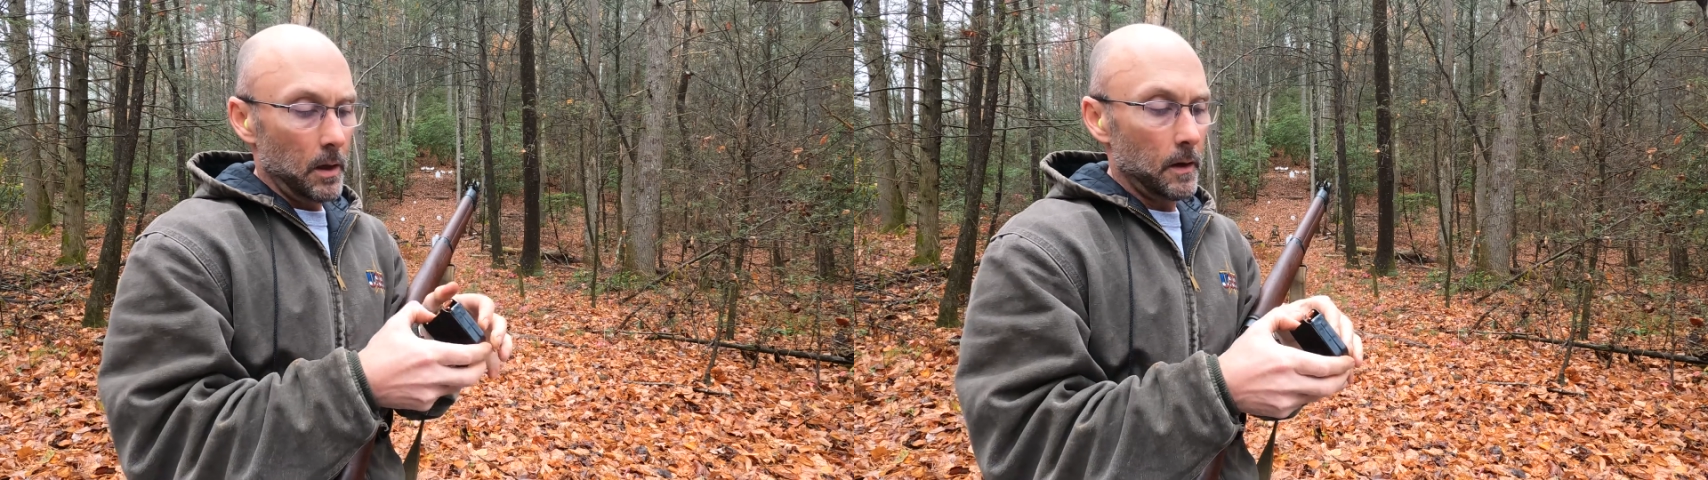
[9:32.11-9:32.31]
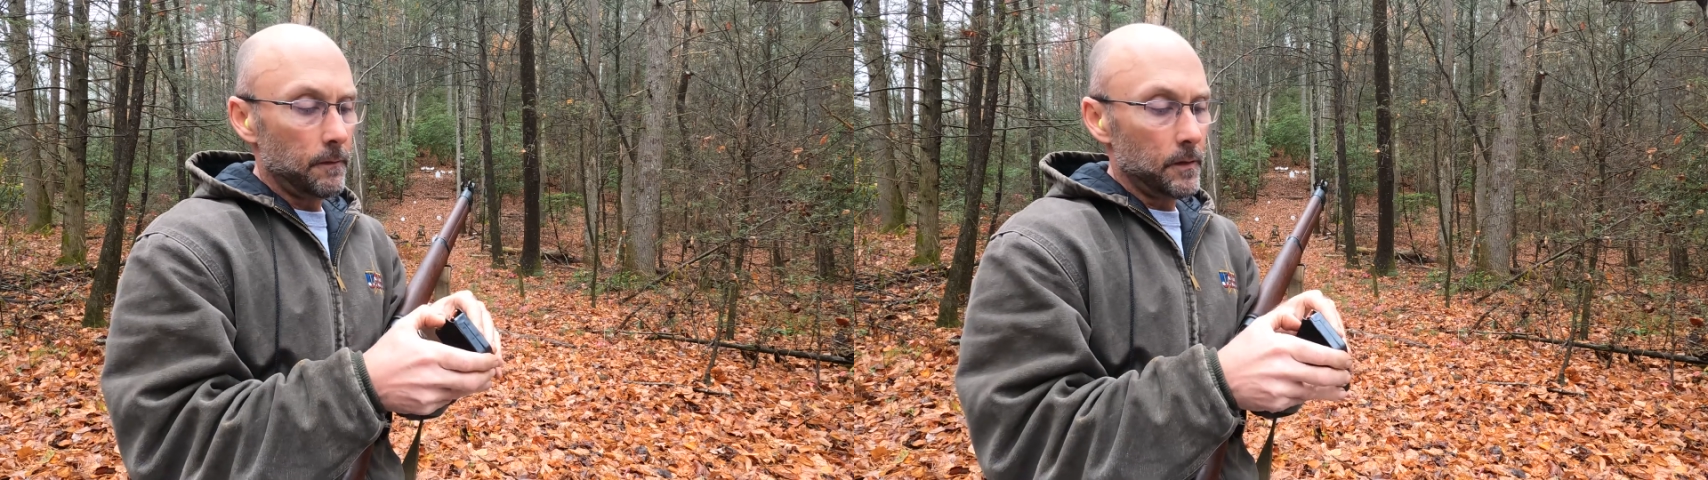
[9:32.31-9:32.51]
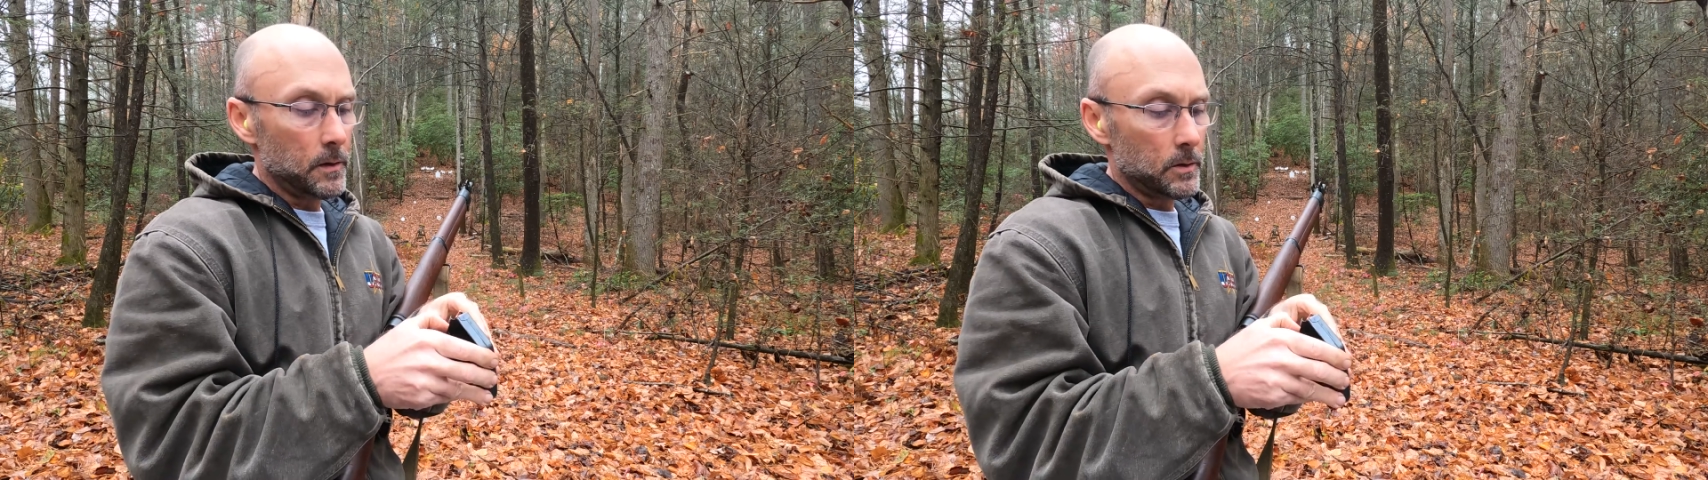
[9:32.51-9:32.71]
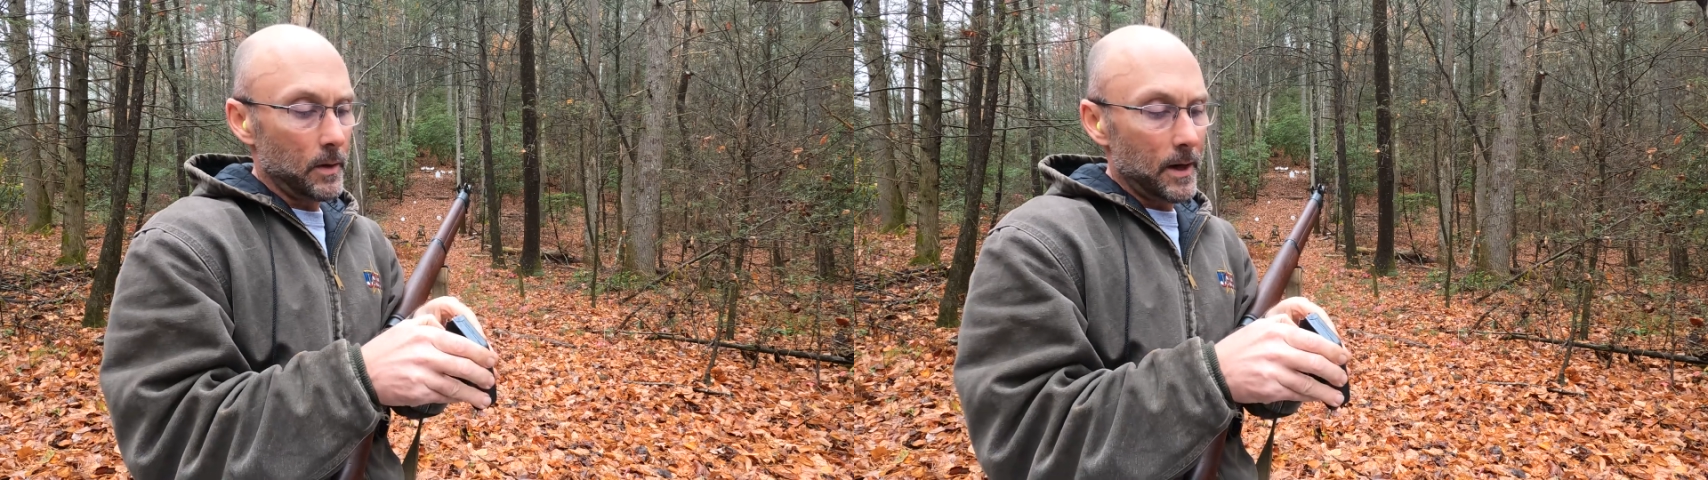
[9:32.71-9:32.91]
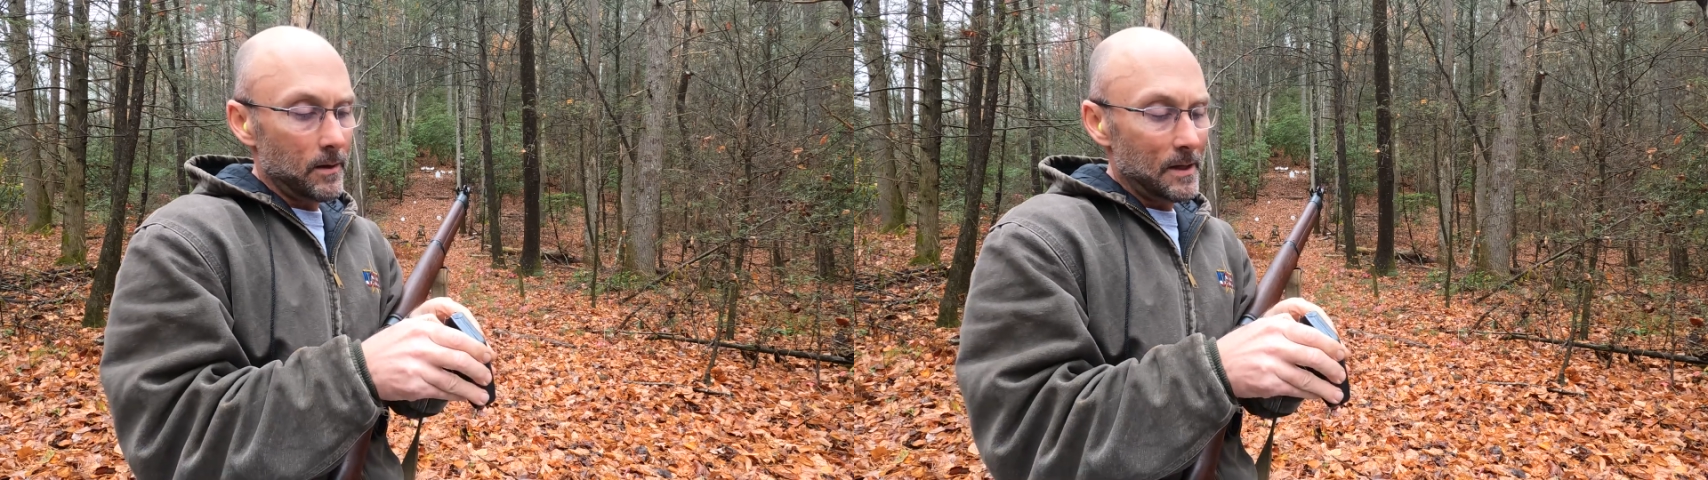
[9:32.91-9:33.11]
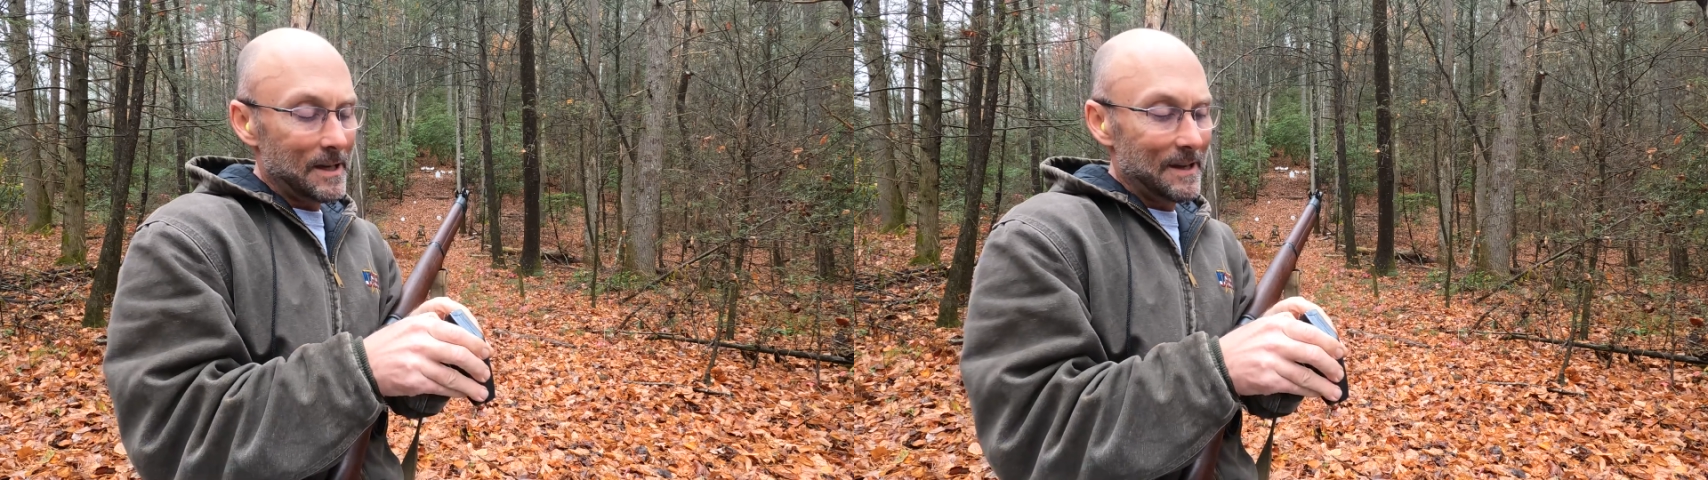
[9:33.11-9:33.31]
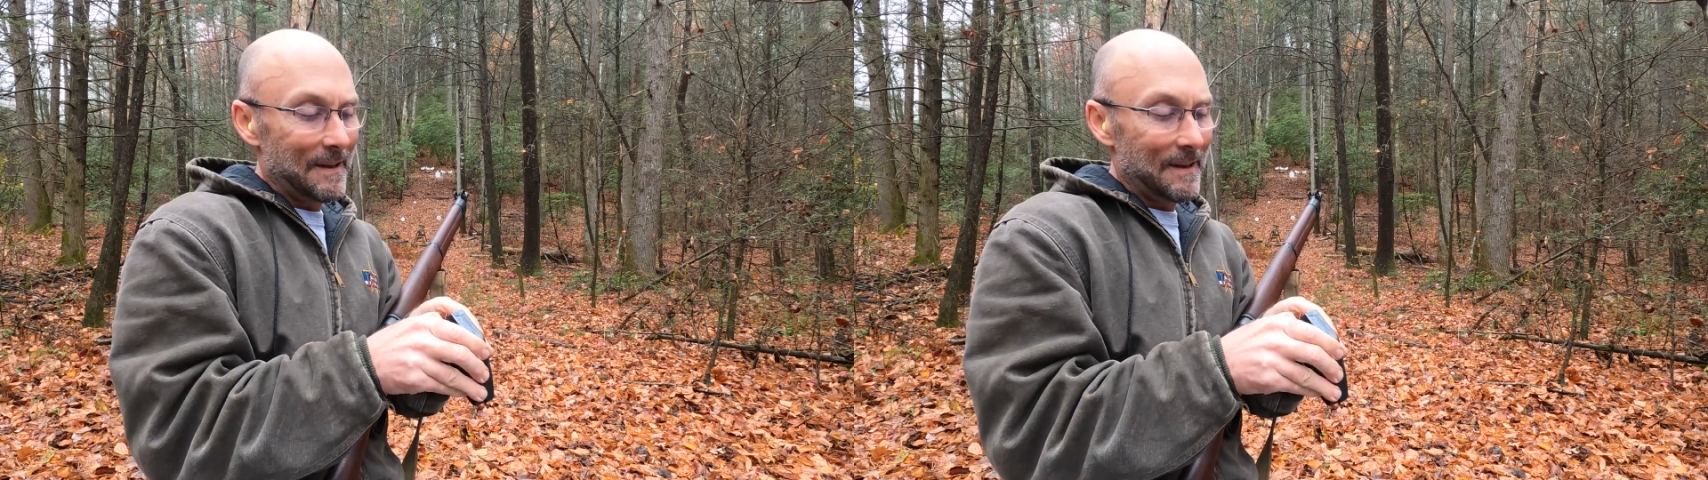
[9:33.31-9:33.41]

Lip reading: That first round,